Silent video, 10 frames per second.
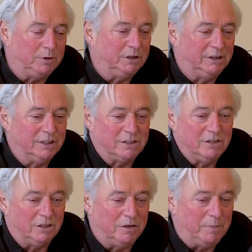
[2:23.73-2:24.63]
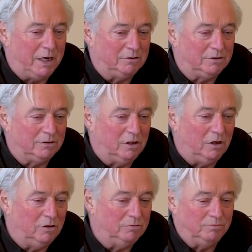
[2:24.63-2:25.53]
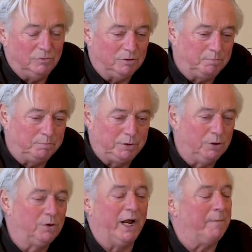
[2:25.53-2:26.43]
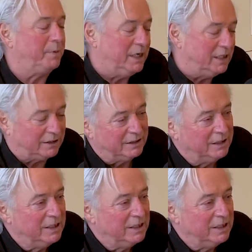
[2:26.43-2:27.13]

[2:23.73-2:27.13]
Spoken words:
but it's not about pure happiness.